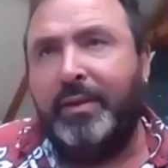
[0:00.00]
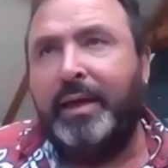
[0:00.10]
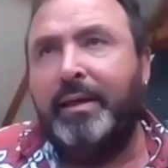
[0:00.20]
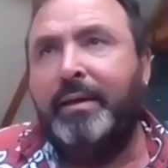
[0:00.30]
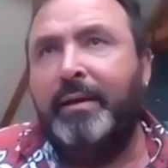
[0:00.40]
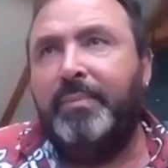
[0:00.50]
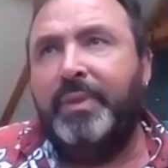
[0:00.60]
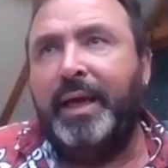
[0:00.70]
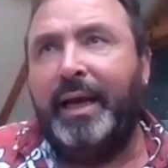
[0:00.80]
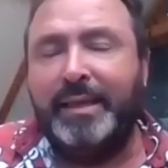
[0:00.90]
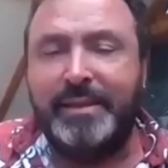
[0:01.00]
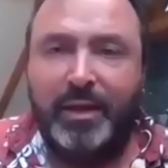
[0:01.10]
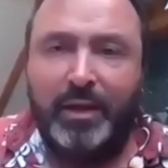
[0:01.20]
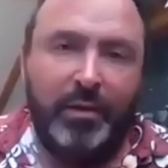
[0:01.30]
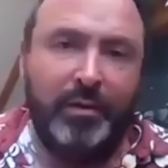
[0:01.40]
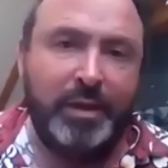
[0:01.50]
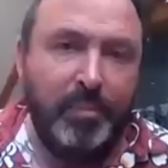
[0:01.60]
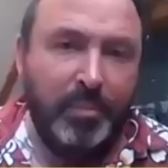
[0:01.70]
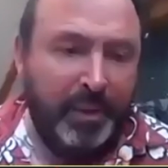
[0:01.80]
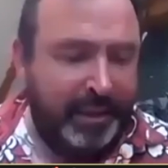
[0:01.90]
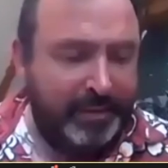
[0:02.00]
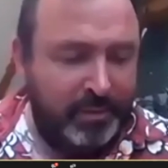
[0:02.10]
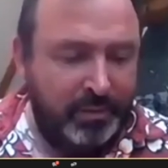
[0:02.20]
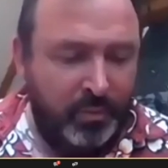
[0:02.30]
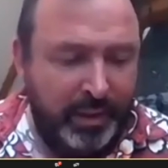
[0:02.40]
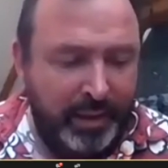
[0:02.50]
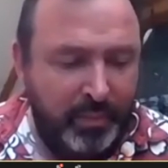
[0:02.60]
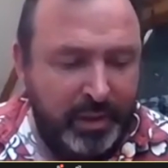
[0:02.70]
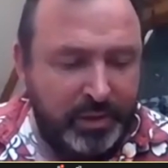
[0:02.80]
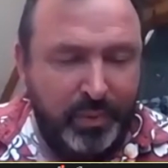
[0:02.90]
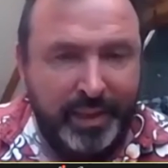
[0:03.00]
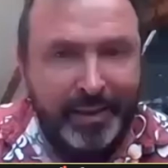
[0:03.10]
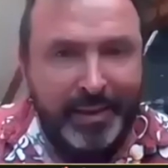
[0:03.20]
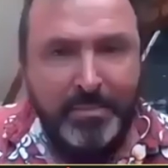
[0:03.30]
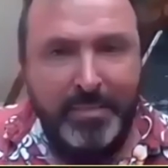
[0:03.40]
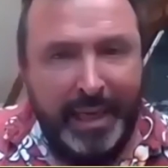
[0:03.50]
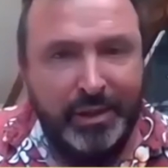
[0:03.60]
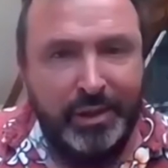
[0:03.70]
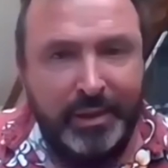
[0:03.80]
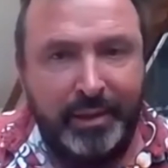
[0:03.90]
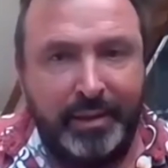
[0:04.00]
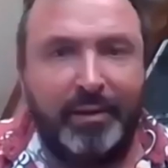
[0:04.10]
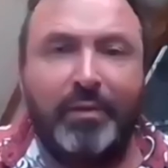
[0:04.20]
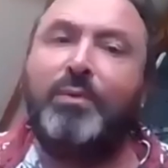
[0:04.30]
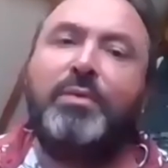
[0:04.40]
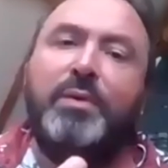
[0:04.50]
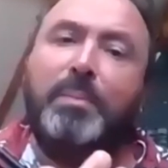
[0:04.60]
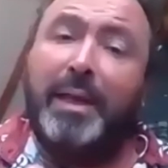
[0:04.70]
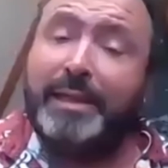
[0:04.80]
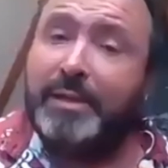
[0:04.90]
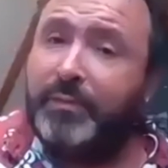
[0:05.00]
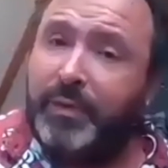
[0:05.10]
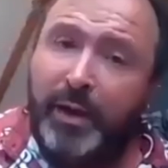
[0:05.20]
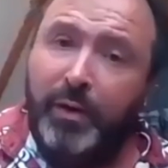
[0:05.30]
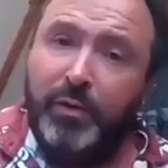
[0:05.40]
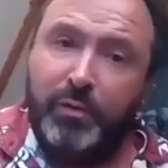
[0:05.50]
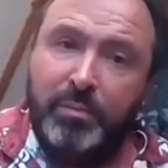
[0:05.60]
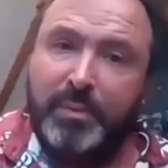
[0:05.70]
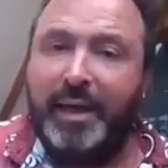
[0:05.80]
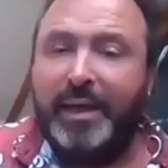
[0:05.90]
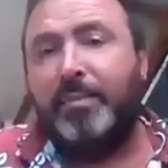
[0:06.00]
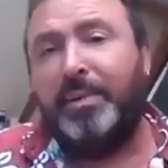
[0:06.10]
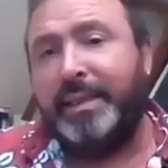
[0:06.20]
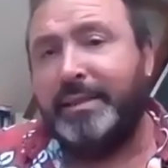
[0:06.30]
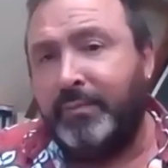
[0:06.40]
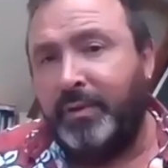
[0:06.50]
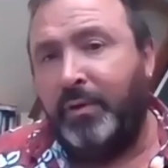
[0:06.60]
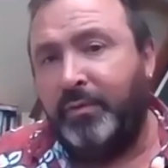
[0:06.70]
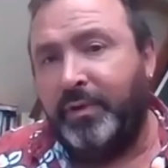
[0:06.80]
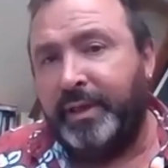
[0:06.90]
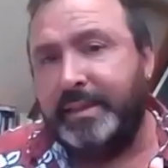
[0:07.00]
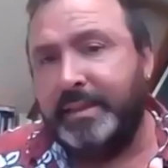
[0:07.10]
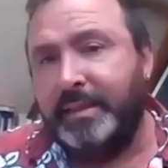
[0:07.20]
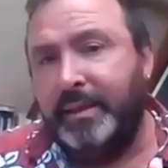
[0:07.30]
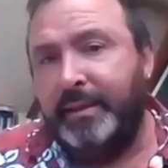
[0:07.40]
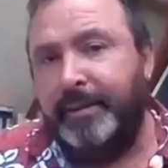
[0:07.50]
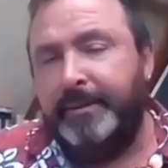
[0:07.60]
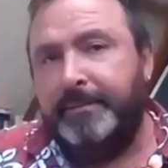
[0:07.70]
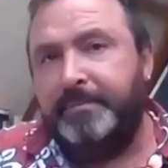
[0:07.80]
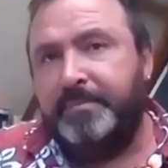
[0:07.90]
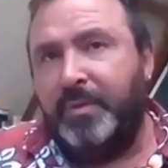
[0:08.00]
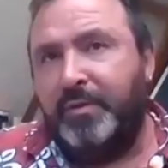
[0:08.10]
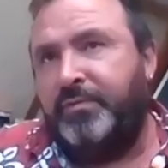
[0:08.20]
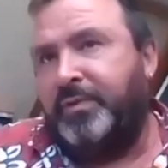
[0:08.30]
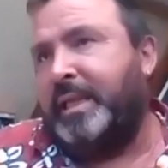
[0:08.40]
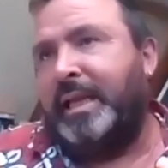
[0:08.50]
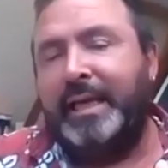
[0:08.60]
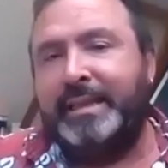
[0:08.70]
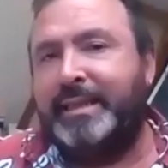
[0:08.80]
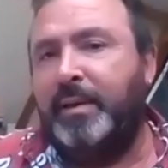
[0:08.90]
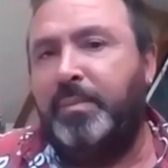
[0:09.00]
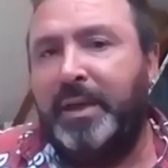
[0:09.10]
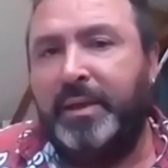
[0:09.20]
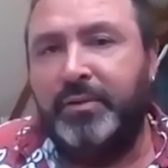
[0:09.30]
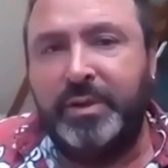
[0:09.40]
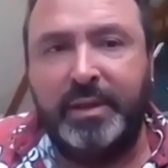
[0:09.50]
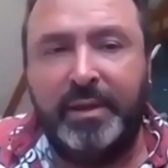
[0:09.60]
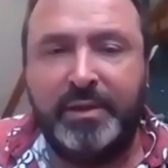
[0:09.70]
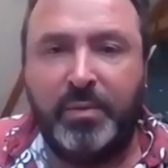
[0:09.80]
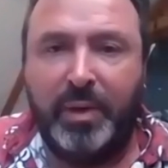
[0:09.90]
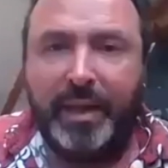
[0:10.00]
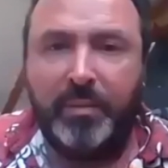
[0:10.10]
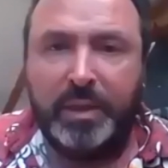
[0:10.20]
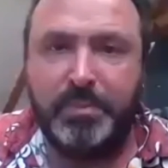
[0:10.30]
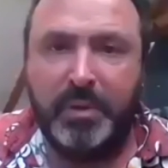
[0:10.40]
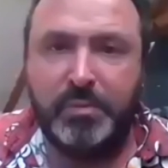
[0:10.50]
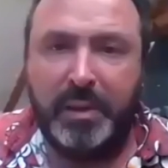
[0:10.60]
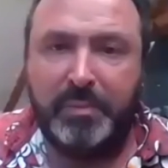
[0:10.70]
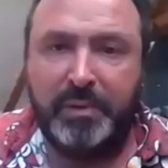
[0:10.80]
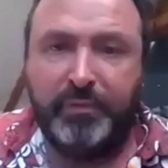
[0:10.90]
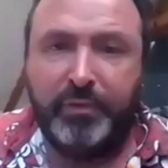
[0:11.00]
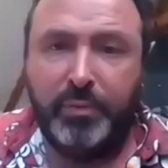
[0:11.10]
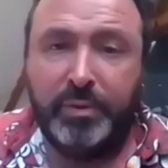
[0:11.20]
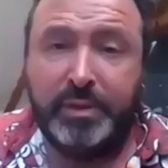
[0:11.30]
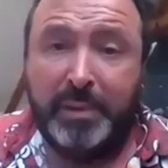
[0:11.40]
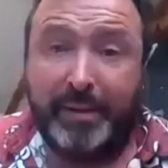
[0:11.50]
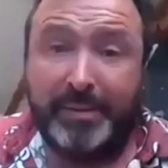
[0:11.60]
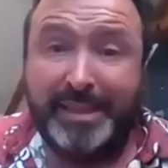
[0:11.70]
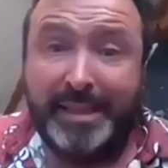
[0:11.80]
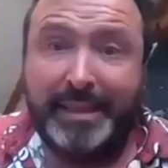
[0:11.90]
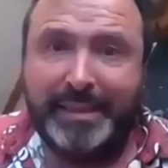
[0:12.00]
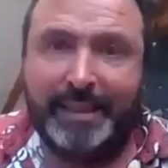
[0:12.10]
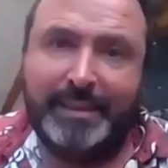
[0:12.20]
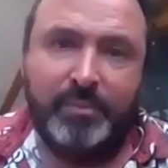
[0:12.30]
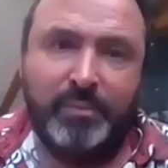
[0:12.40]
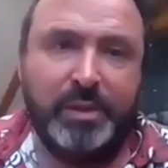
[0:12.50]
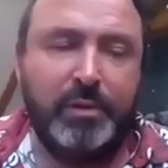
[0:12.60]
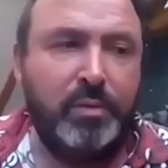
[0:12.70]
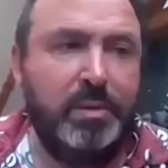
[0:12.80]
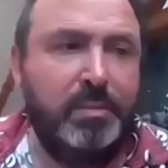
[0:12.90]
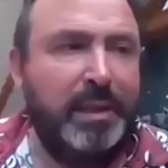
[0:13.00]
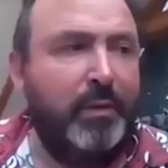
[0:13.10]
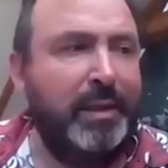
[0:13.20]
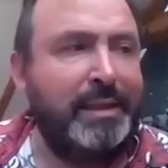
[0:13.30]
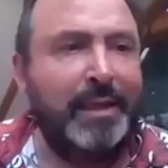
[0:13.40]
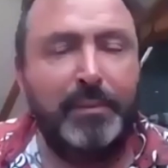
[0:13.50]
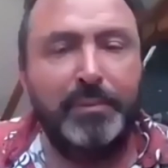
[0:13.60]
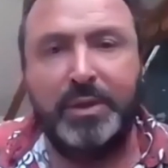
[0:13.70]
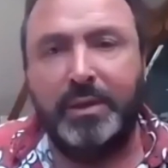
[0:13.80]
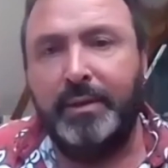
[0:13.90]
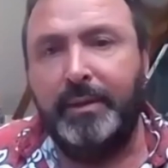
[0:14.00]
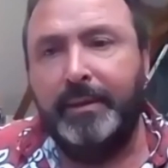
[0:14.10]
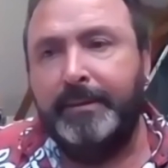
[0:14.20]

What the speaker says: then that has a huge impact on the way in which we can imagine the place of the home and the place of the office. For the last couple of hundred years, the way in which most people have thought about cities, and Bristol would be no exception,